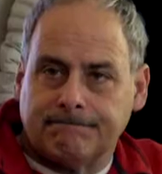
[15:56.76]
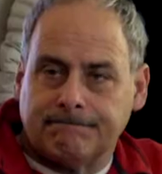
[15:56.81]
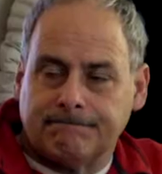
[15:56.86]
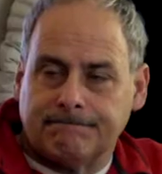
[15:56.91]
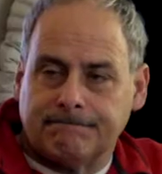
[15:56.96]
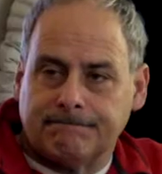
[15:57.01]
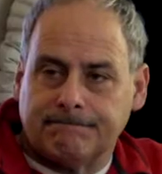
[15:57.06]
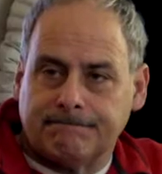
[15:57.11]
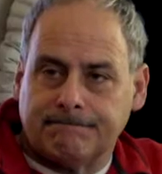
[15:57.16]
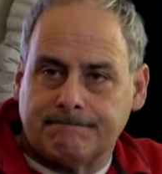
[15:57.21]

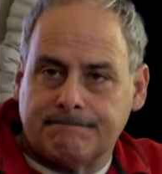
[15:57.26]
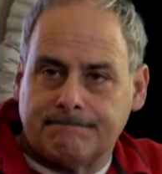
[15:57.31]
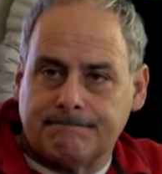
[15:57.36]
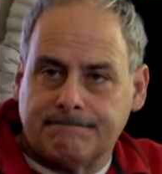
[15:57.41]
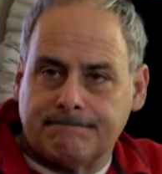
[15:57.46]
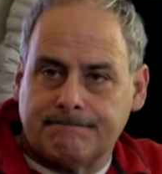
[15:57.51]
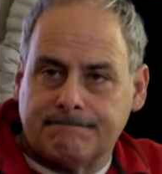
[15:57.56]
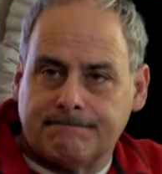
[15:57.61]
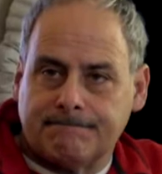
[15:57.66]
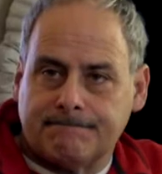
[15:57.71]

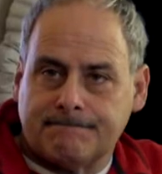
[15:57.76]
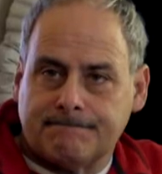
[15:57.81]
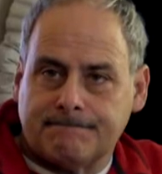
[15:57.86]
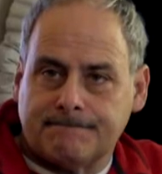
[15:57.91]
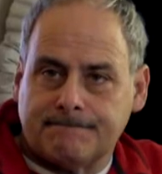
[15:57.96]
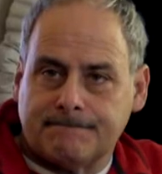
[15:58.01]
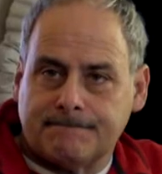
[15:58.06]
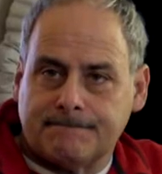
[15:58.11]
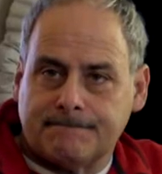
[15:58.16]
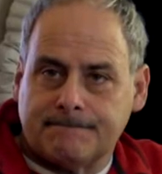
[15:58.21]

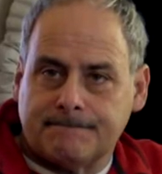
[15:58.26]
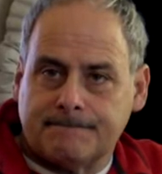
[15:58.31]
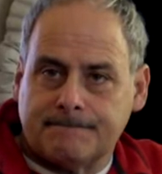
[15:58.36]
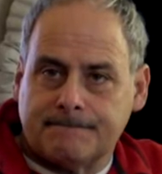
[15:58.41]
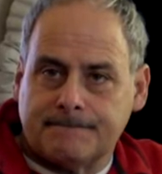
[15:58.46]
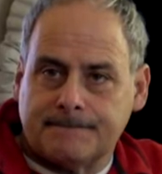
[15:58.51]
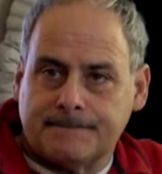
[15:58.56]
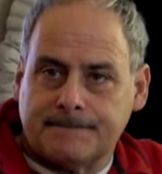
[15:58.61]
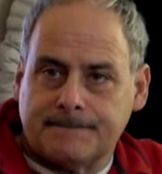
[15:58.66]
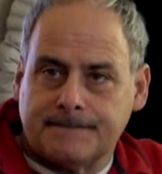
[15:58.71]

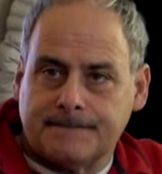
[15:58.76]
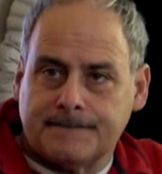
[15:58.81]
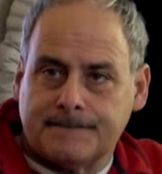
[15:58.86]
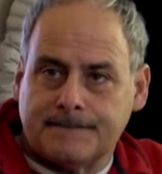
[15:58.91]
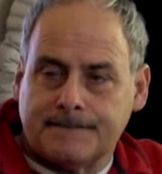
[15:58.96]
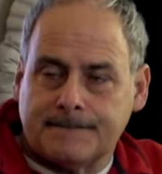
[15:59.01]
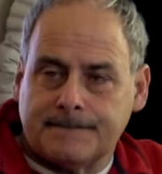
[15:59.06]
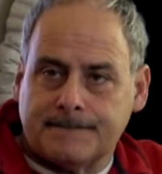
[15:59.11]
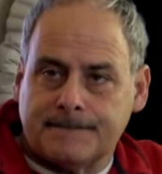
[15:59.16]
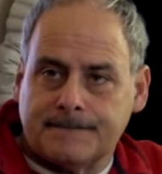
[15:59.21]

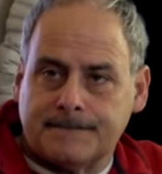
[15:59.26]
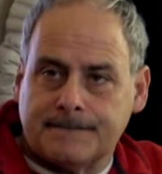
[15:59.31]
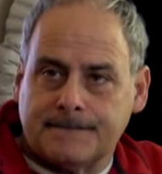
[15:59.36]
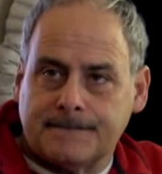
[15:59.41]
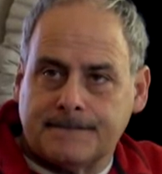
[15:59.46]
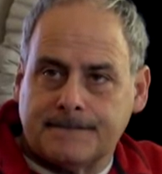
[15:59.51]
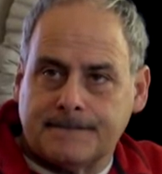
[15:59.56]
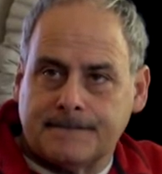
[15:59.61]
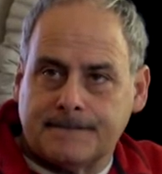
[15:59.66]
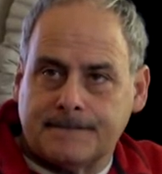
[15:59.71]

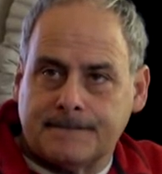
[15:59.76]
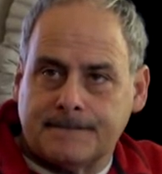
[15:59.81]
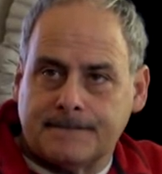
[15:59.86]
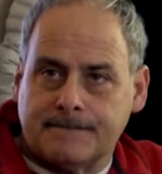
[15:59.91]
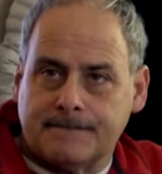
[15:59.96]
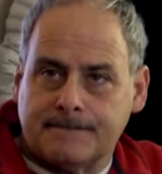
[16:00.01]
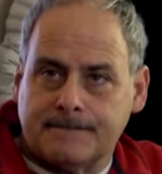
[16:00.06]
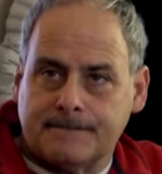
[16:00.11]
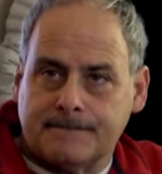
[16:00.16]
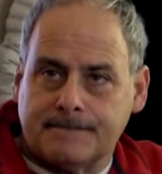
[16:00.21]

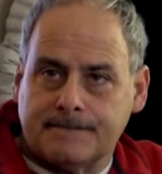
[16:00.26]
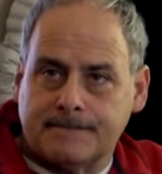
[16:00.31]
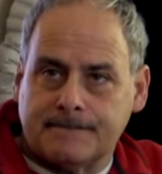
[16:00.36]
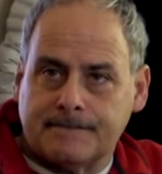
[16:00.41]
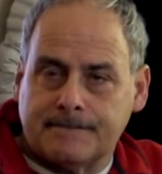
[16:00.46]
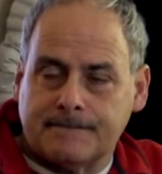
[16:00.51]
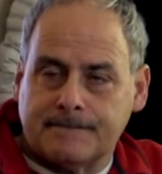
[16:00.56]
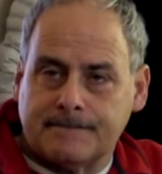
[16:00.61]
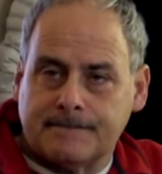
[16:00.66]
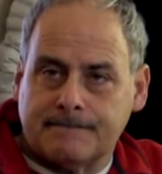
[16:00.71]

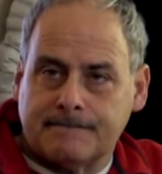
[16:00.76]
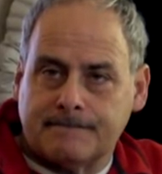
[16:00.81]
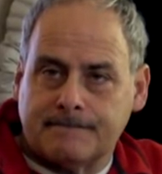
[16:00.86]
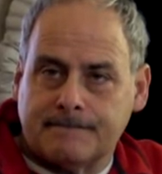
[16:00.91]
(silent)